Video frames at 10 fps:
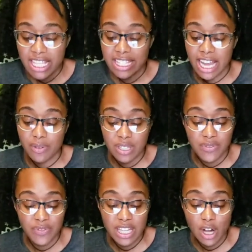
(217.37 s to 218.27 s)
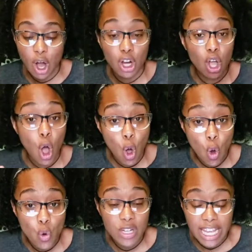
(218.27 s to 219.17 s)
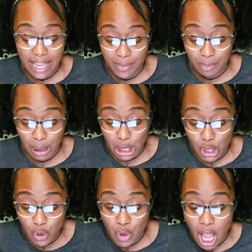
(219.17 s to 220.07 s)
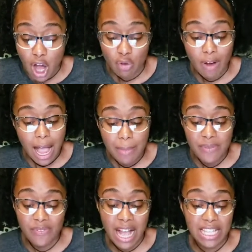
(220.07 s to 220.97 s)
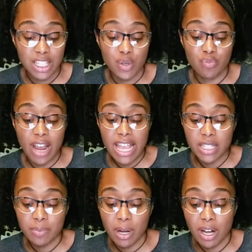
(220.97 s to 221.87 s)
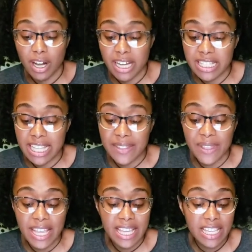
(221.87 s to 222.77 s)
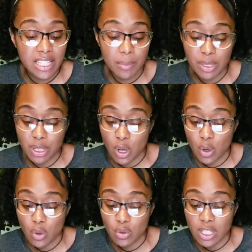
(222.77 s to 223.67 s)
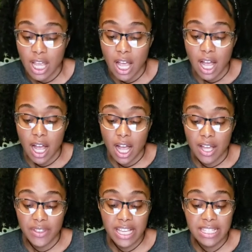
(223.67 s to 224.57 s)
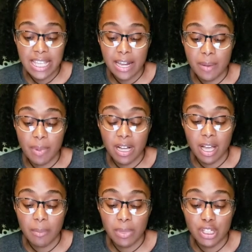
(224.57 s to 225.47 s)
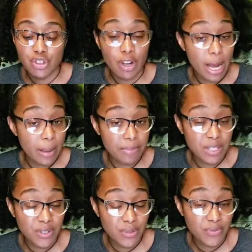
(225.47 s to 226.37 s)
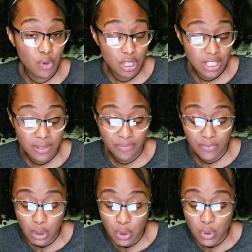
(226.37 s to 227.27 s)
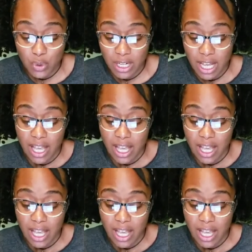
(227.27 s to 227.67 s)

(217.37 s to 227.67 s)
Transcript: Sarah's feet are cold and blue. Robin finds some raspberries and they eat some of those. They set up a couple of traps for some food.